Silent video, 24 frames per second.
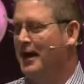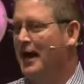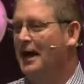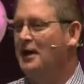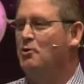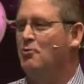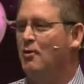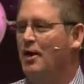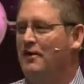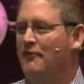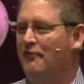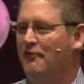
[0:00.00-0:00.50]
And
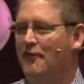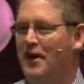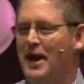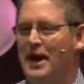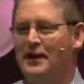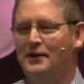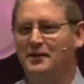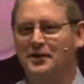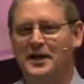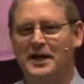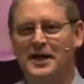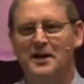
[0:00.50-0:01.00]
quite
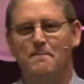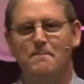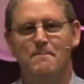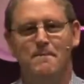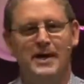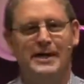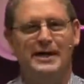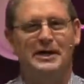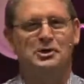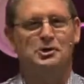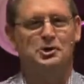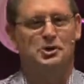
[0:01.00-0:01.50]
frankly,
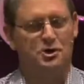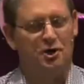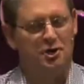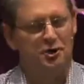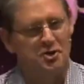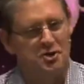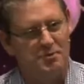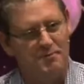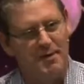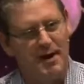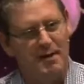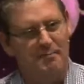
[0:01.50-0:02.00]
many
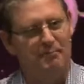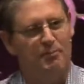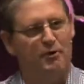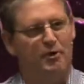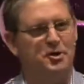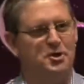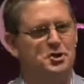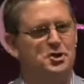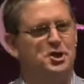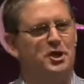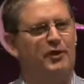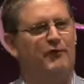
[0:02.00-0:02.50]
church
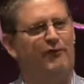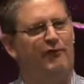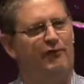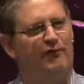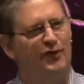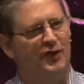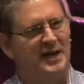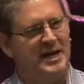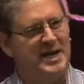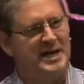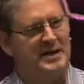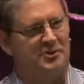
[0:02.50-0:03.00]
members
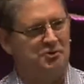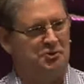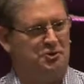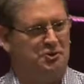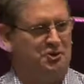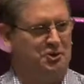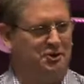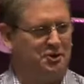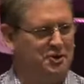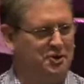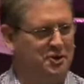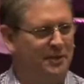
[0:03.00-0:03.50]

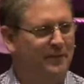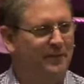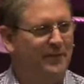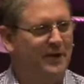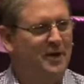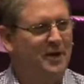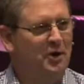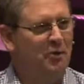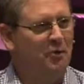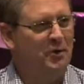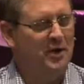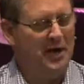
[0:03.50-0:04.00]
flinch
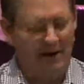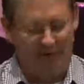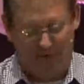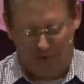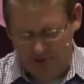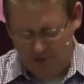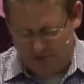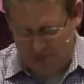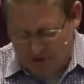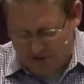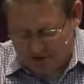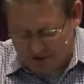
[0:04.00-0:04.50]

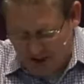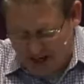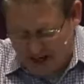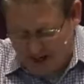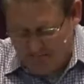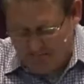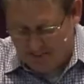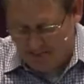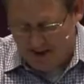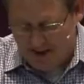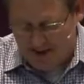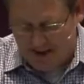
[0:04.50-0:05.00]
whenever the
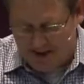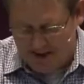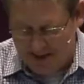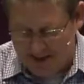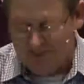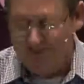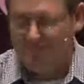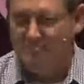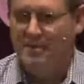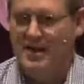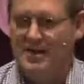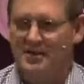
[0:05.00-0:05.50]
topic
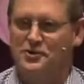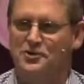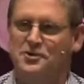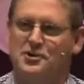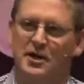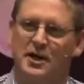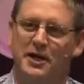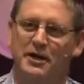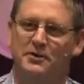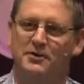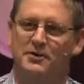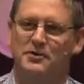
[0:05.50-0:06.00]
is
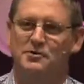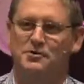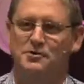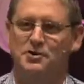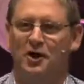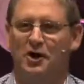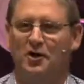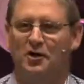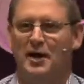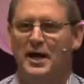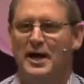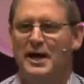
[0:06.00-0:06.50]
mentioned. And
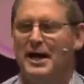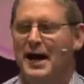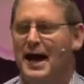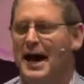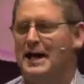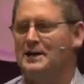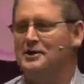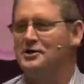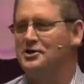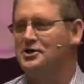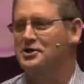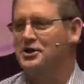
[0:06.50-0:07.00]
so
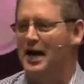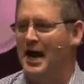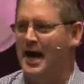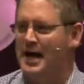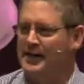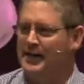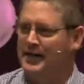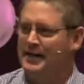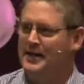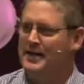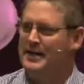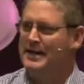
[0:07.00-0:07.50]
I
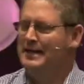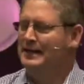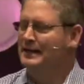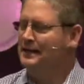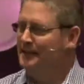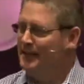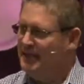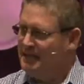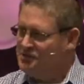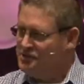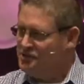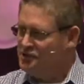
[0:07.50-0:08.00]
decided,
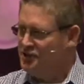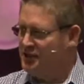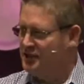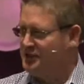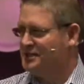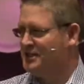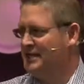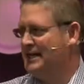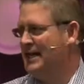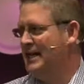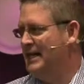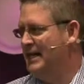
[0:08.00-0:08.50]
let's
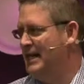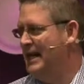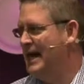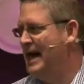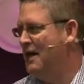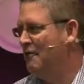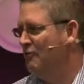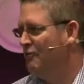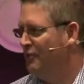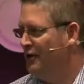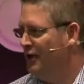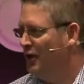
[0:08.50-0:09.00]
just get it
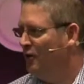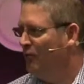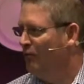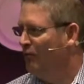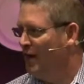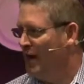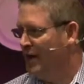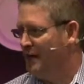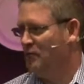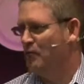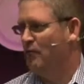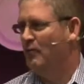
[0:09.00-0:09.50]
out there
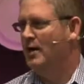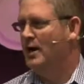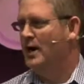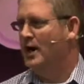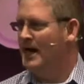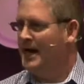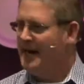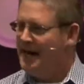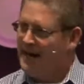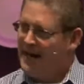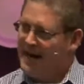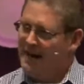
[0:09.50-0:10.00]
right
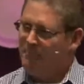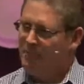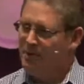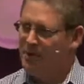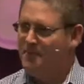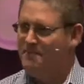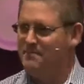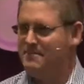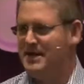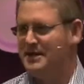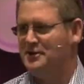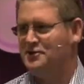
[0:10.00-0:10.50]
away. I'm going
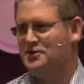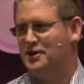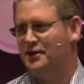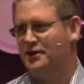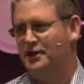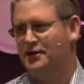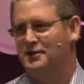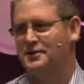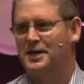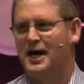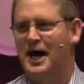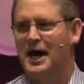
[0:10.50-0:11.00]
to mention
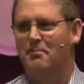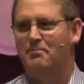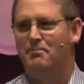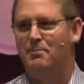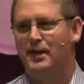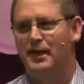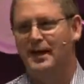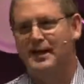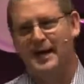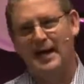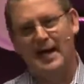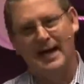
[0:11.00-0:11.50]
the
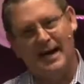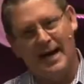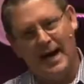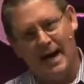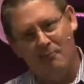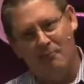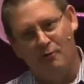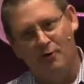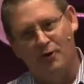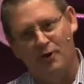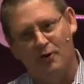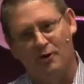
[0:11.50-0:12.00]
topic and
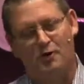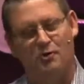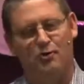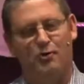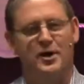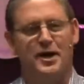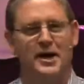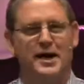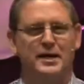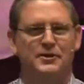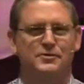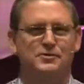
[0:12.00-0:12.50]
I'm going to
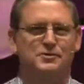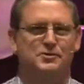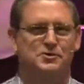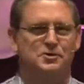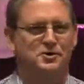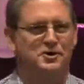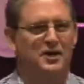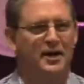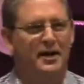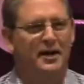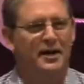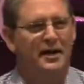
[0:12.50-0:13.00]

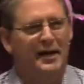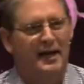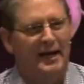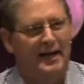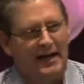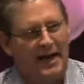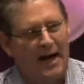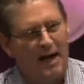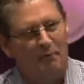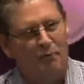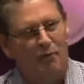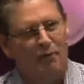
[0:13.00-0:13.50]
cringe,
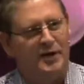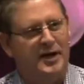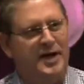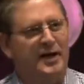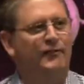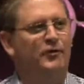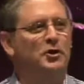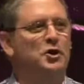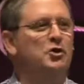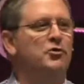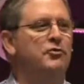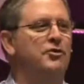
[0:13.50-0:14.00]
and I will
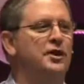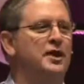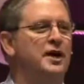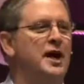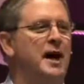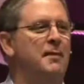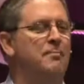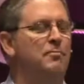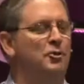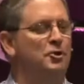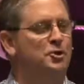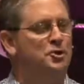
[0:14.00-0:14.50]
give you the
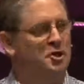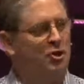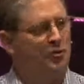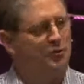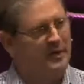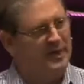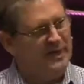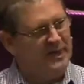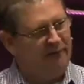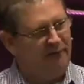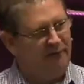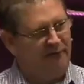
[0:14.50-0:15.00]

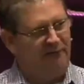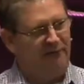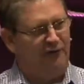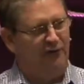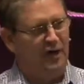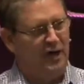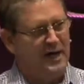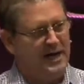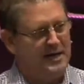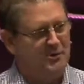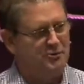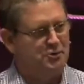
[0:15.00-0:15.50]
opportunity to
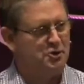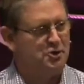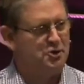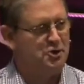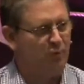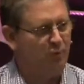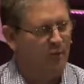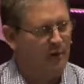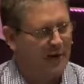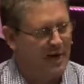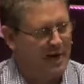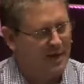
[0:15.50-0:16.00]
flinch
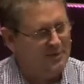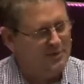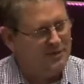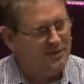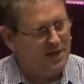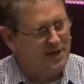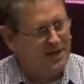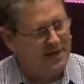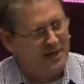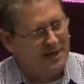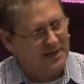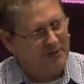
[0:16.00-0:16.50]
when I
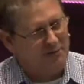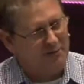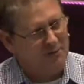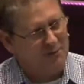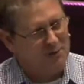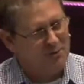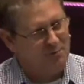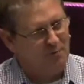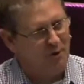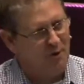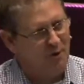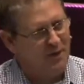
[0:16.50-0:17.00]
say it
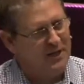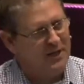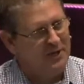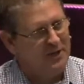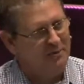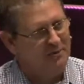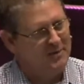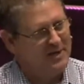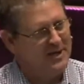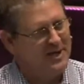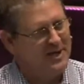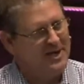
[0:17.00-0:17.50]
this morning,
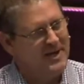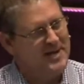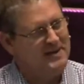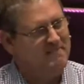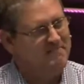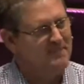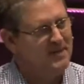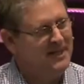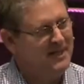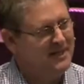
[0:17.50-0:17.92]
okay?